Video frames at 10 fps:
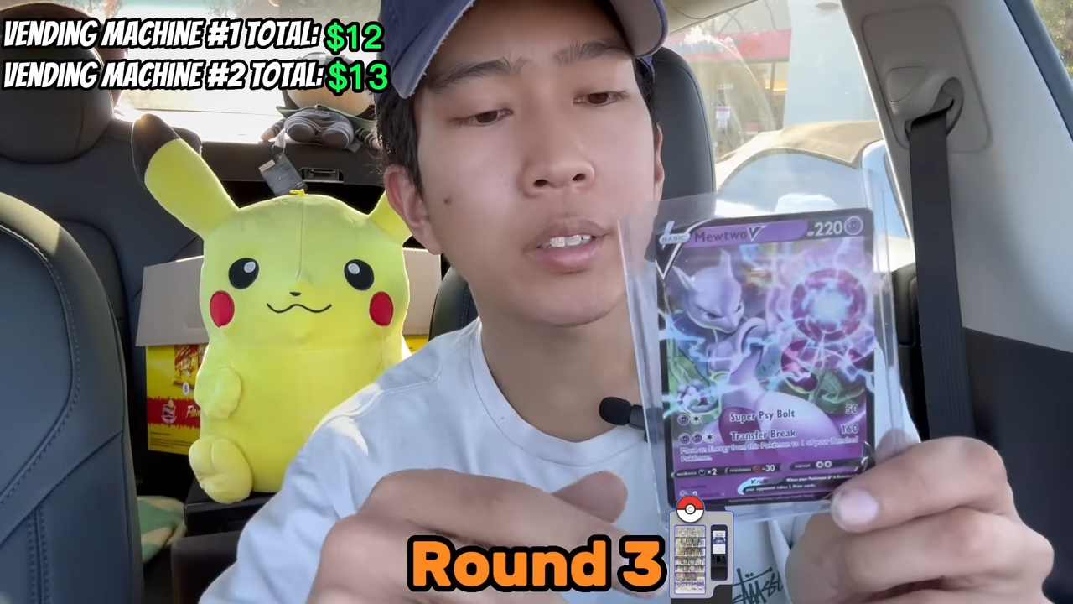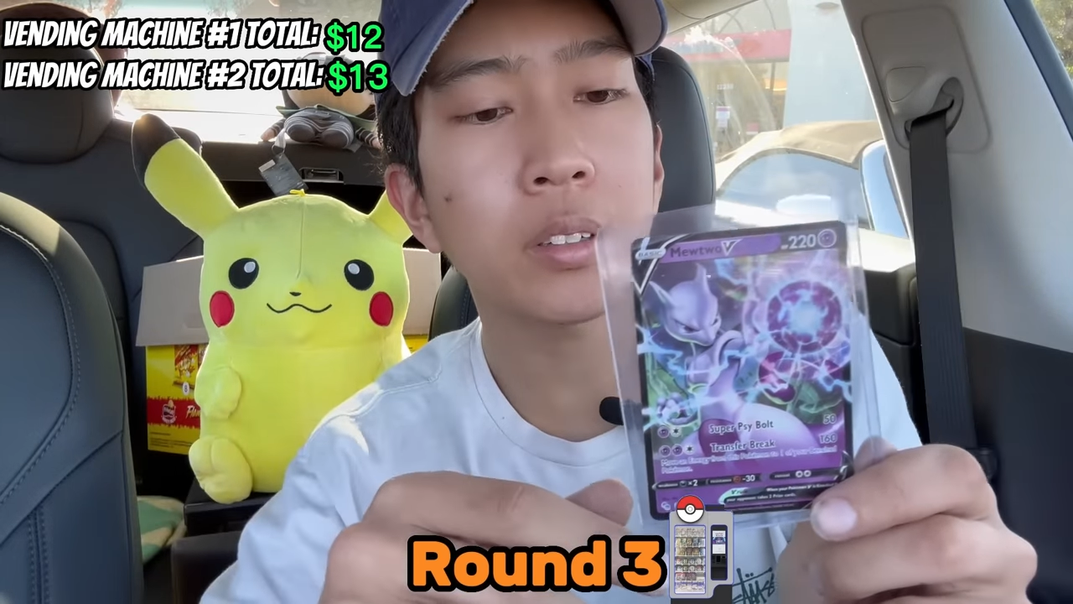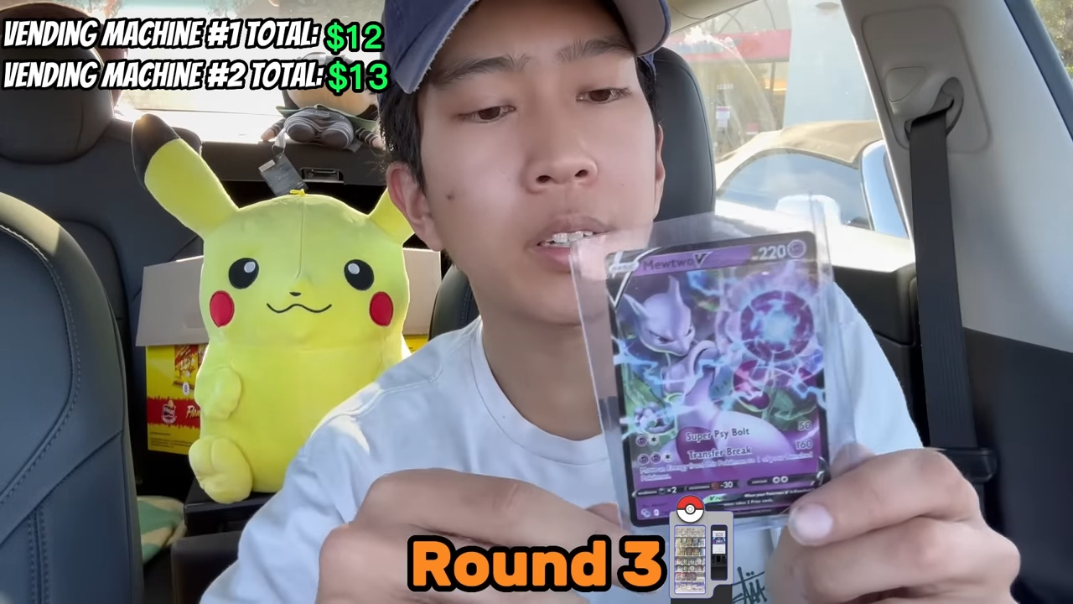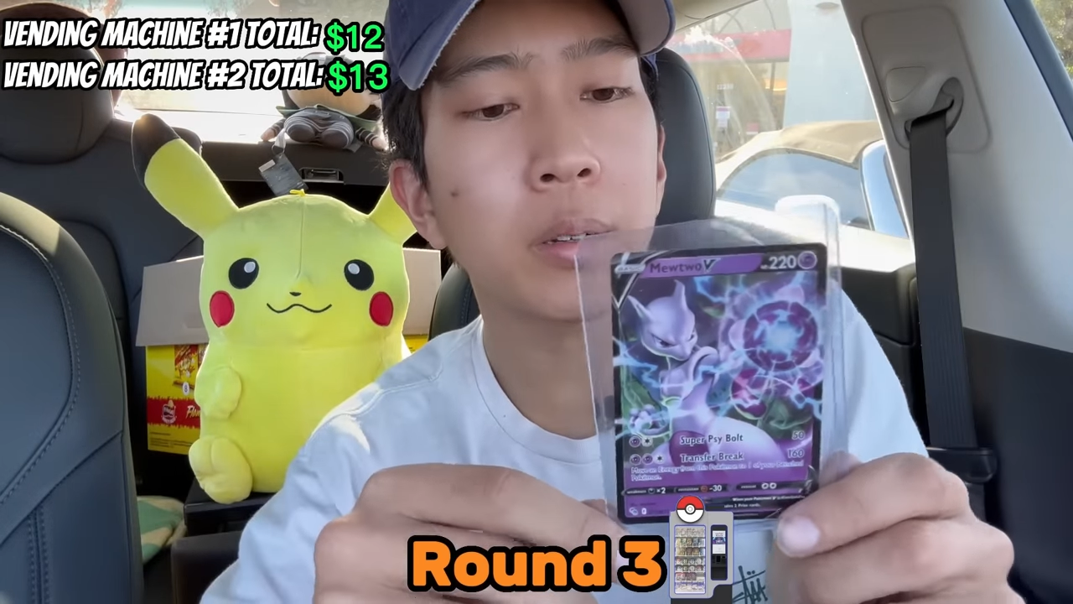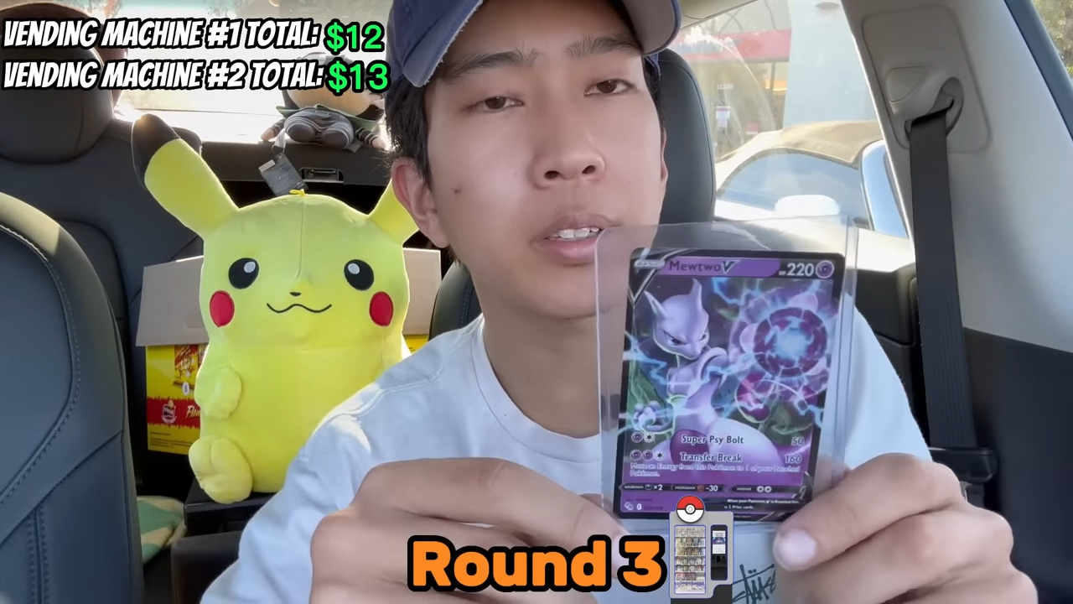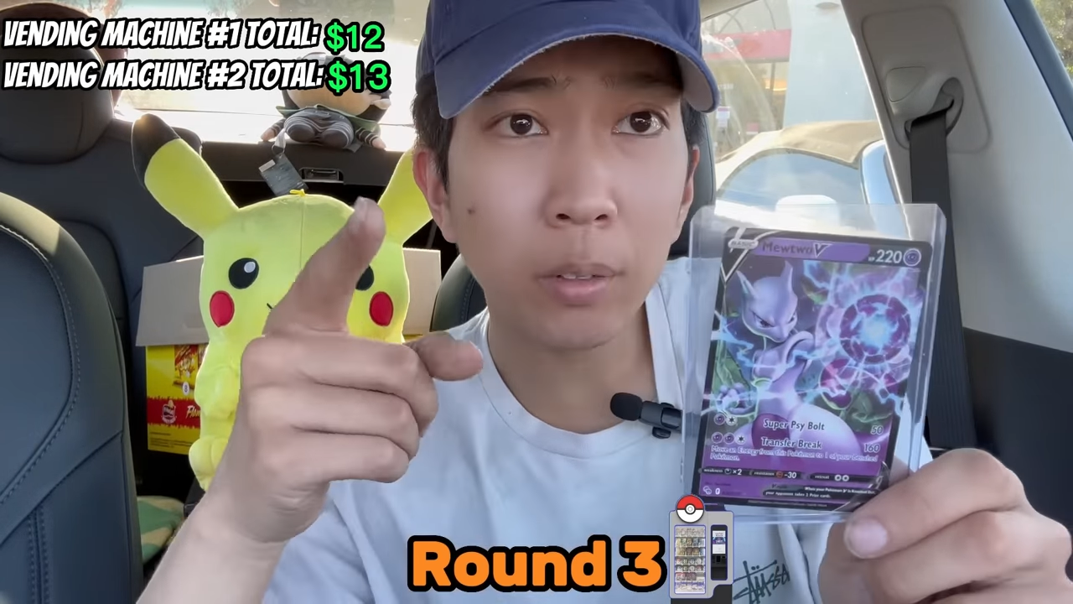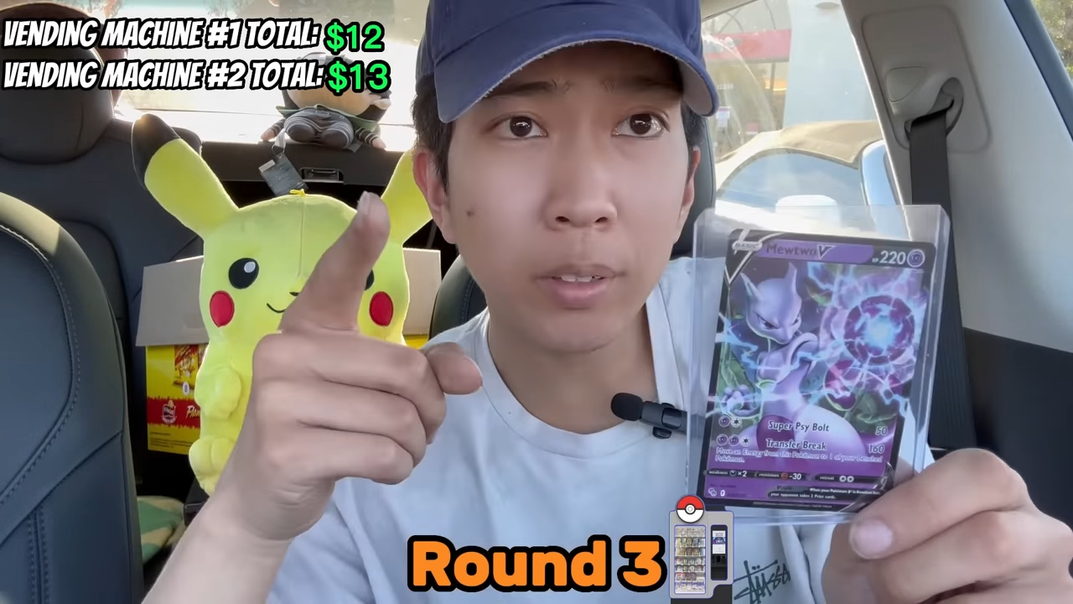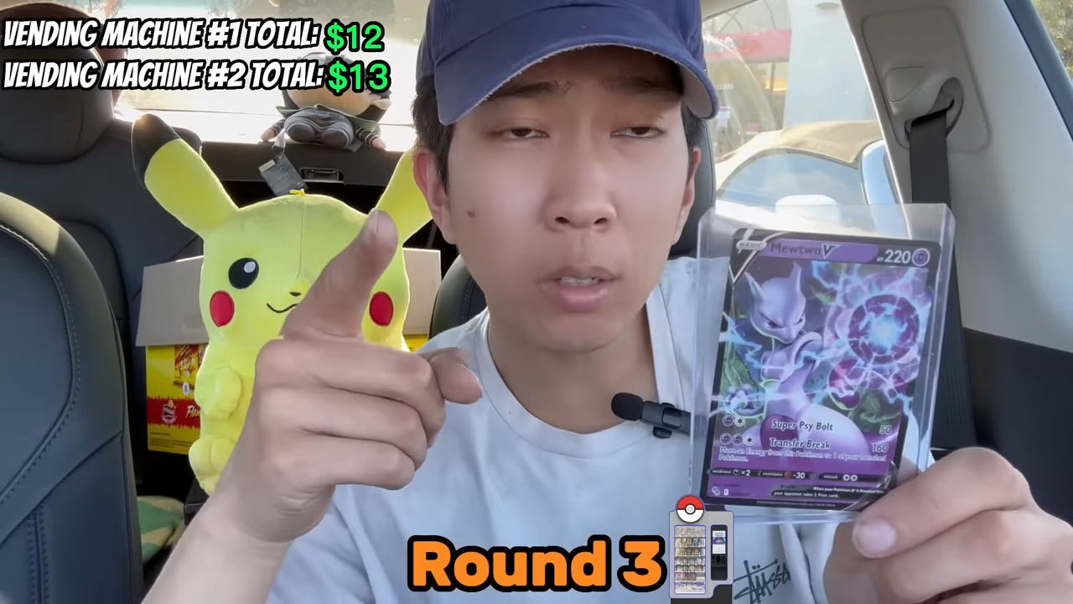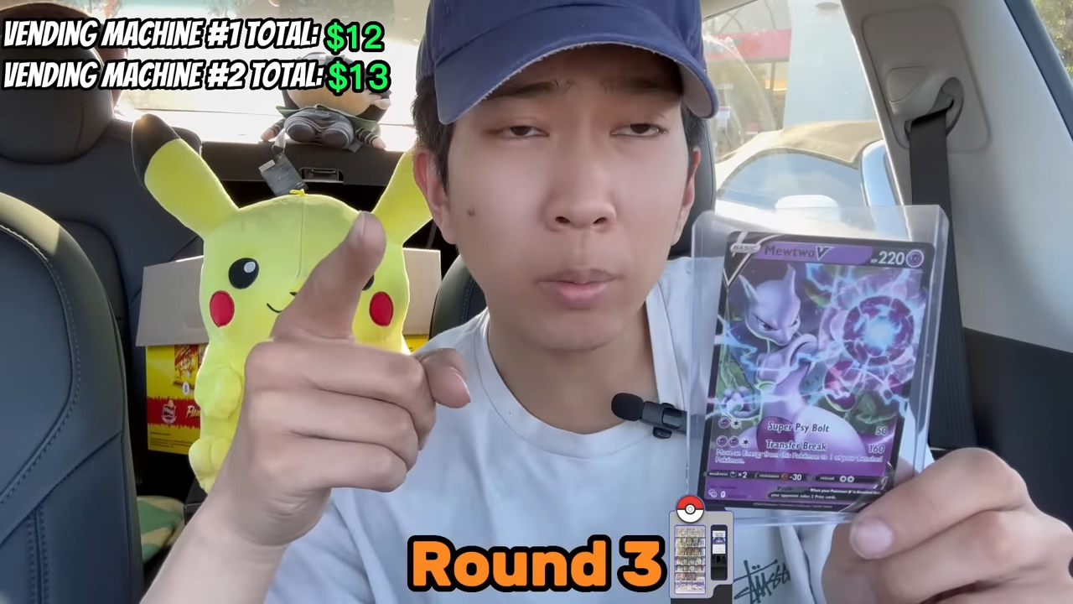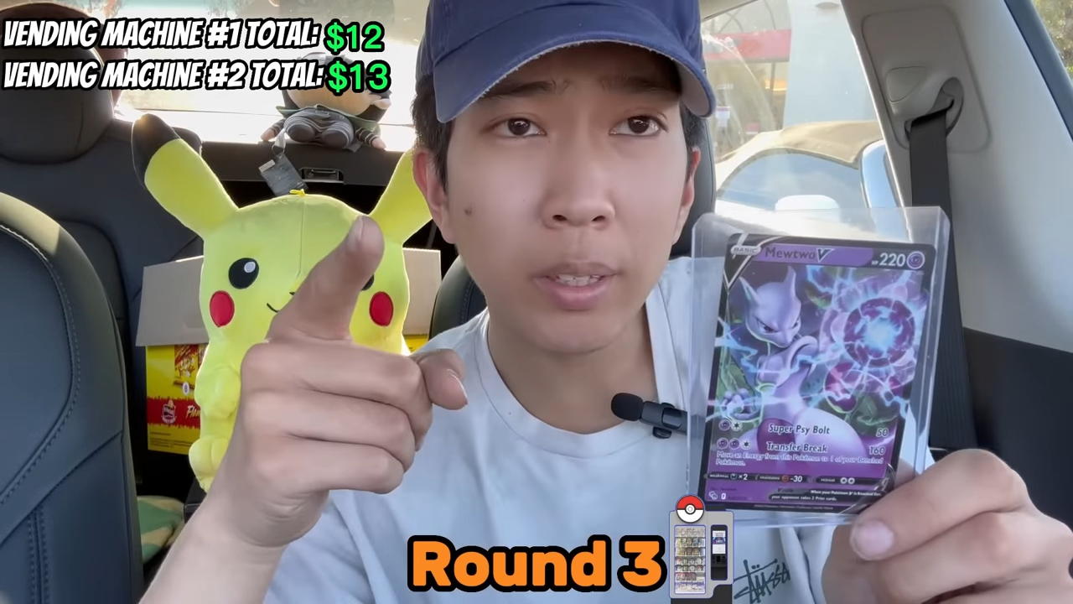So yeah,
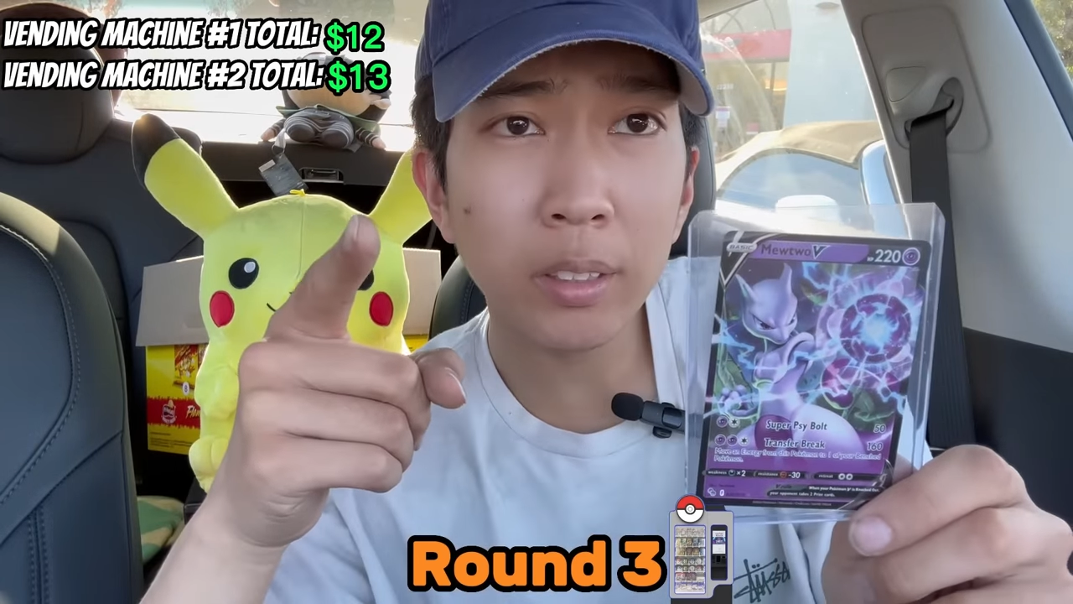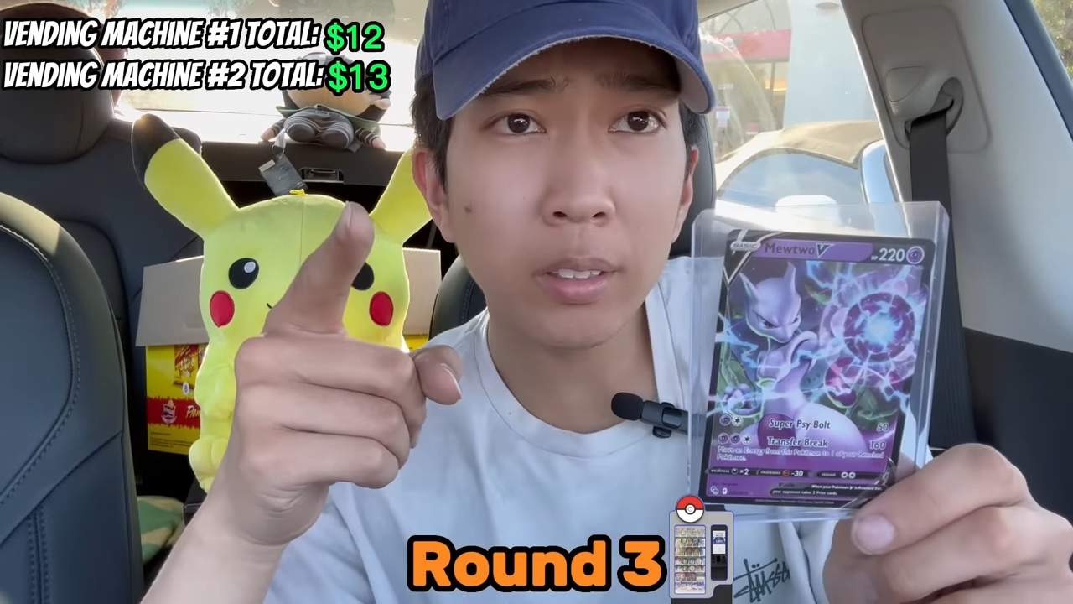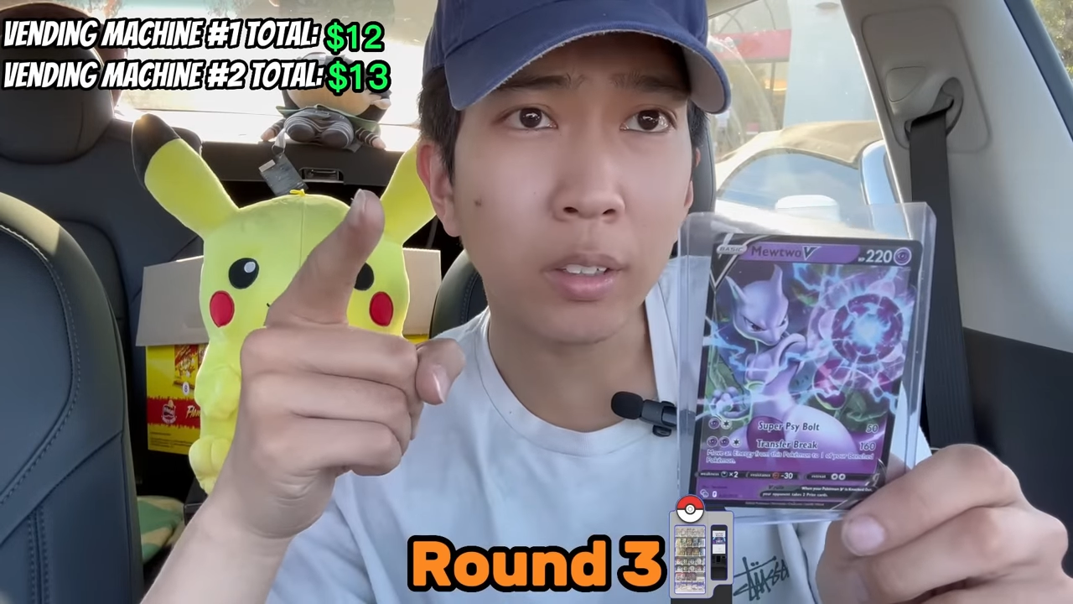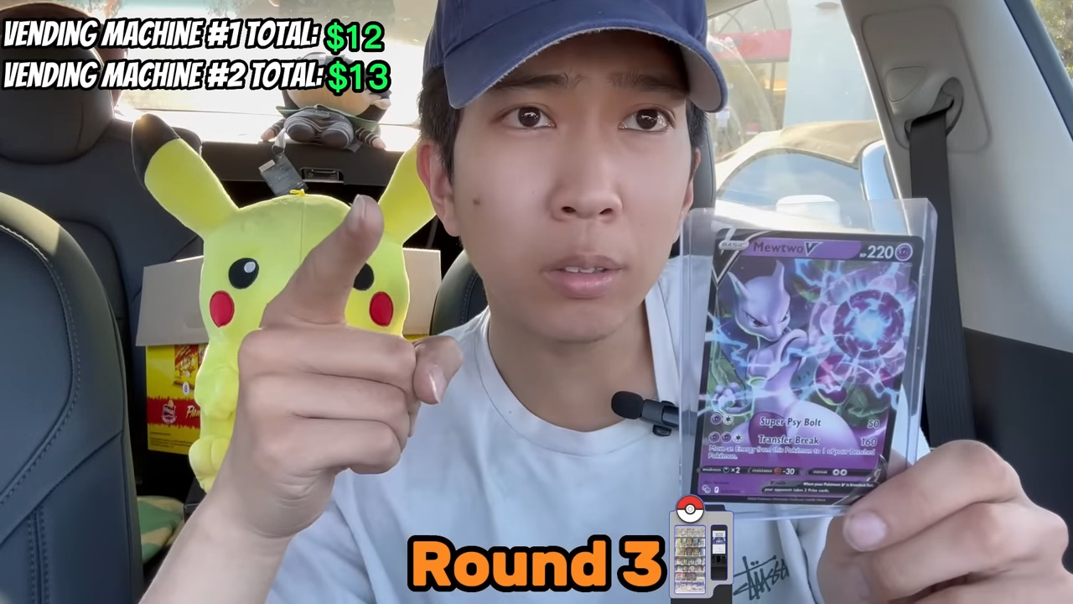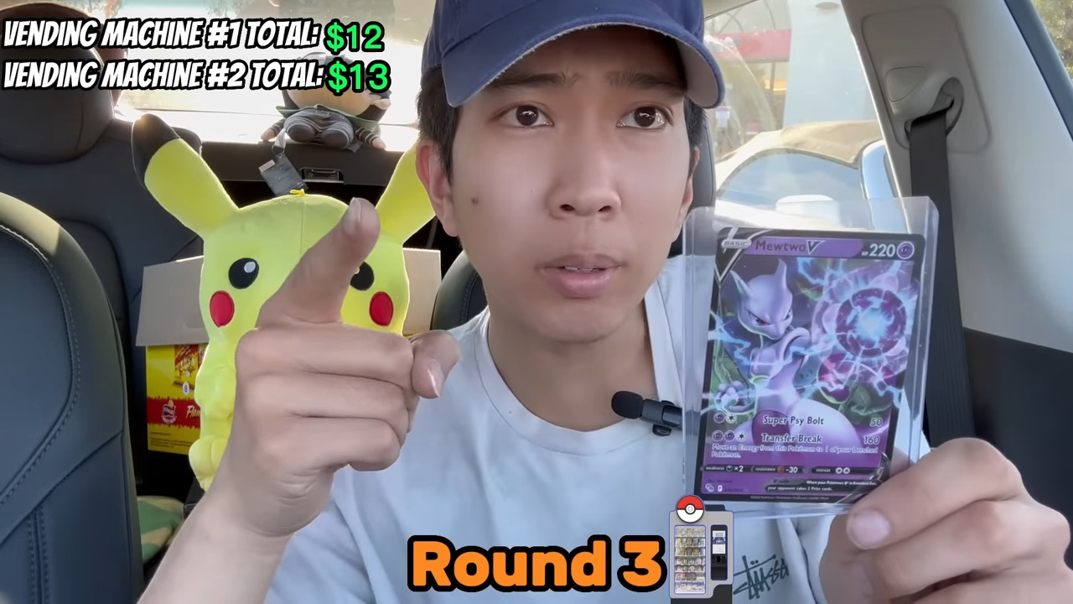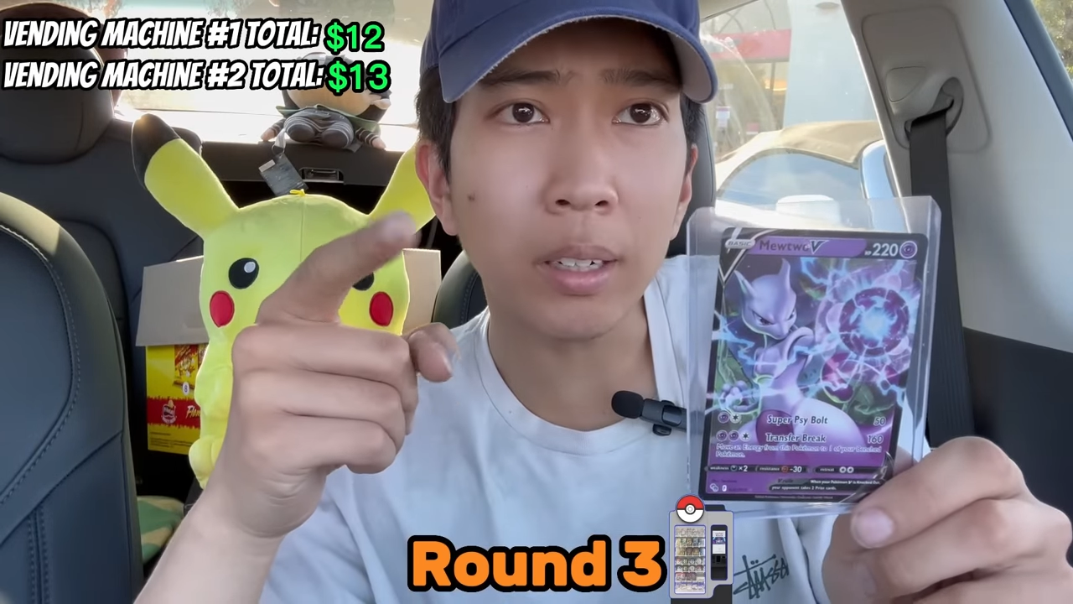Sylveon wins third